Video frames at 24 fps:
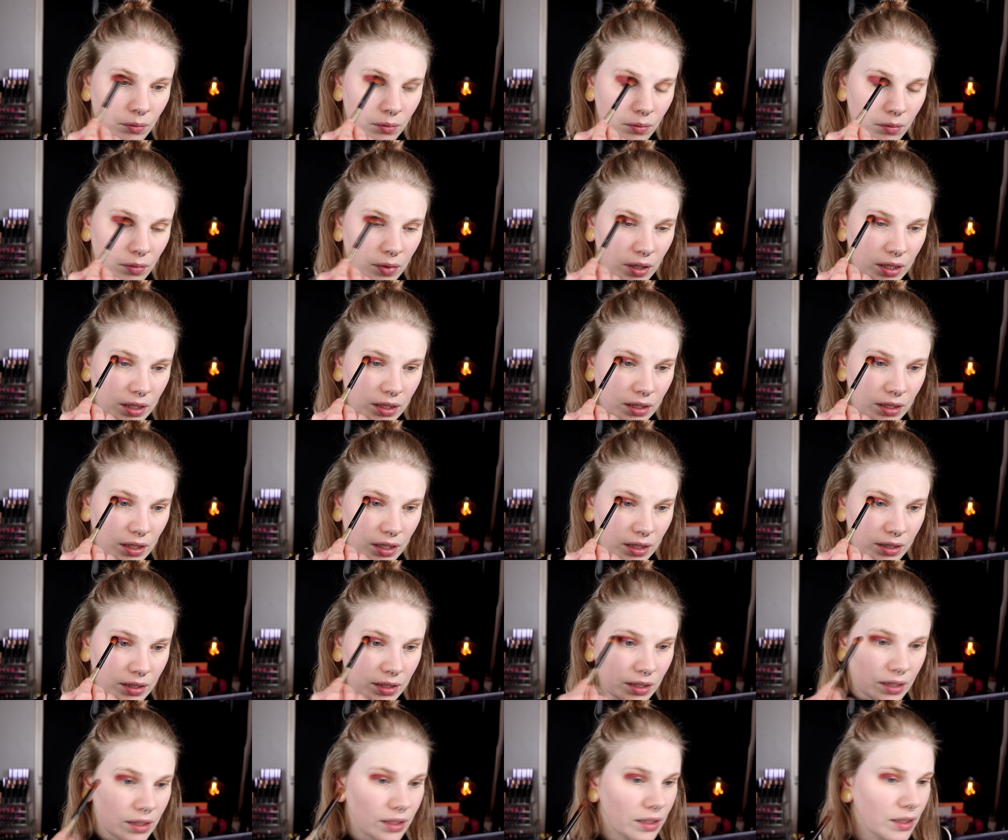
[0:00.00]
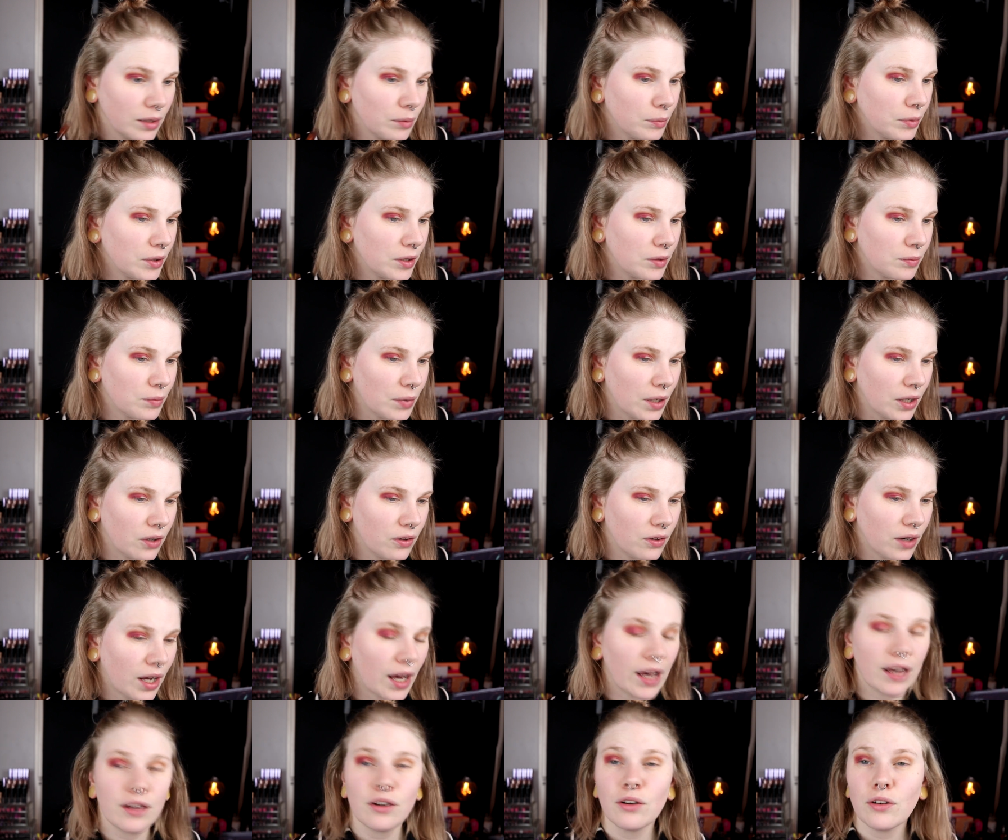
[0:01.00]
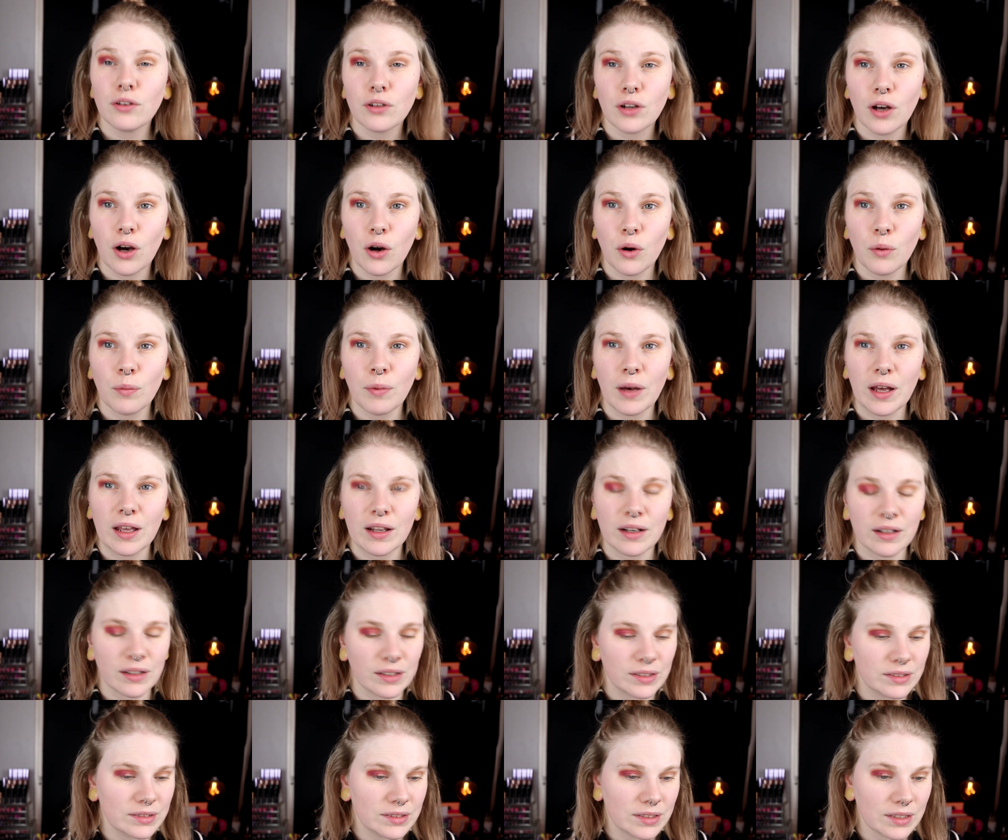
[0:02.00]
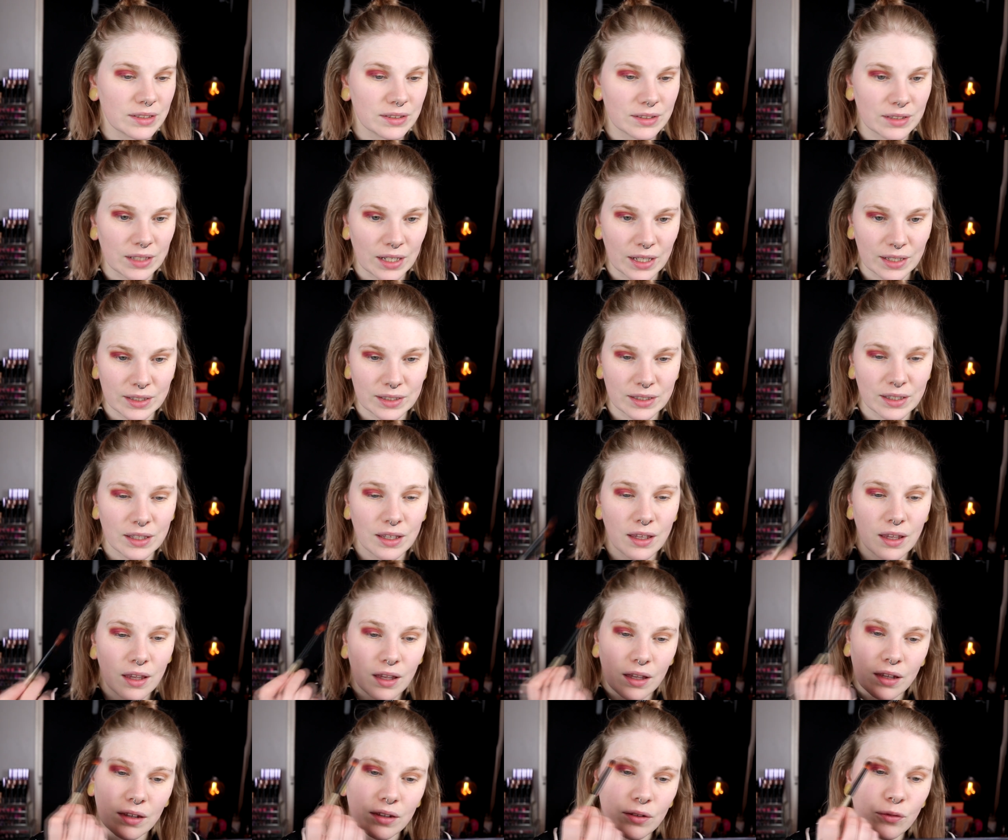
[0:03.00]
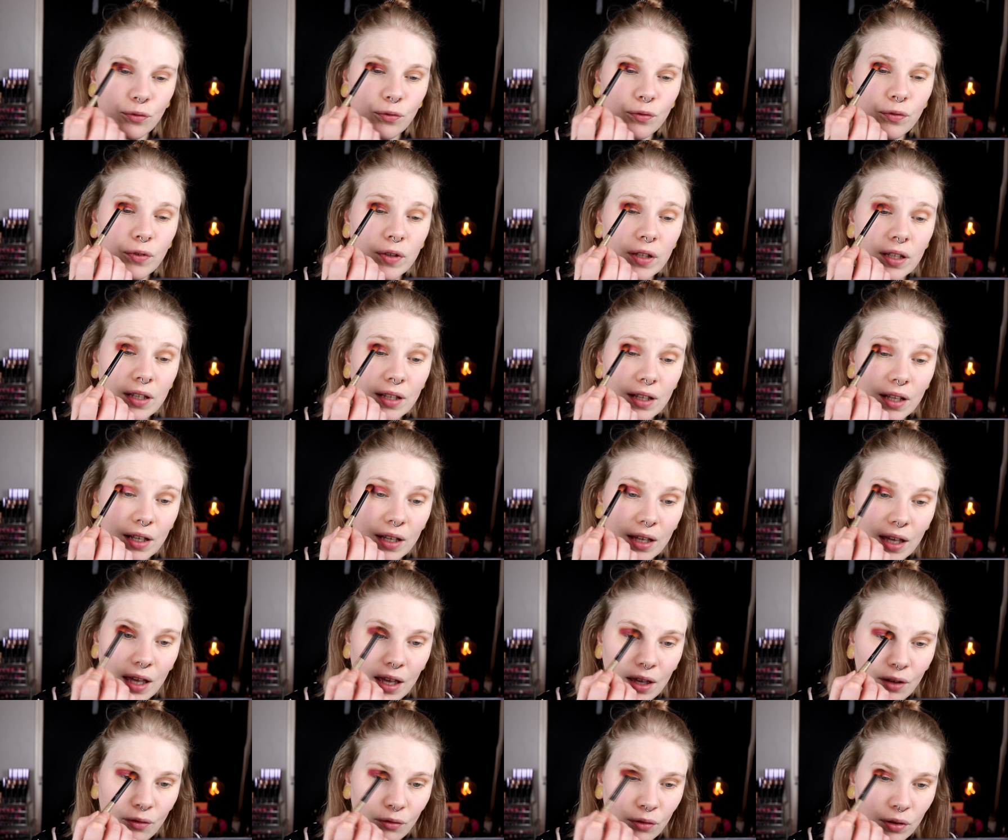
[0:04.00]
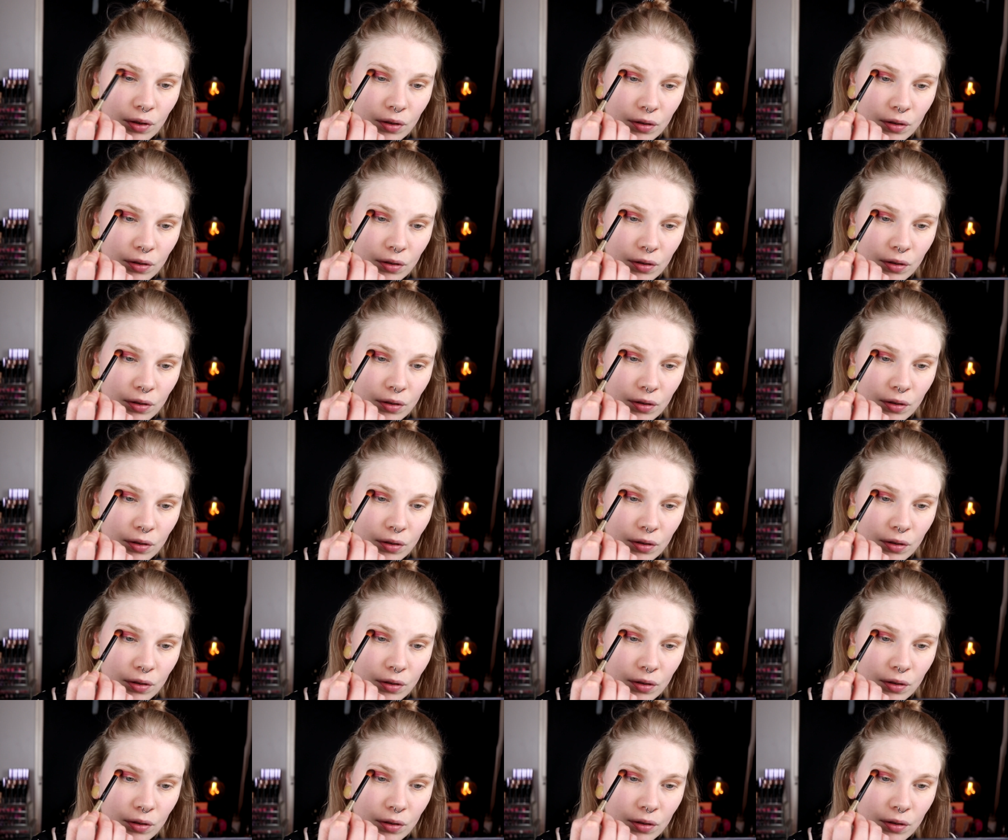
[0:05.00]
make it like a little bit better I don't know but it's just like the feel I have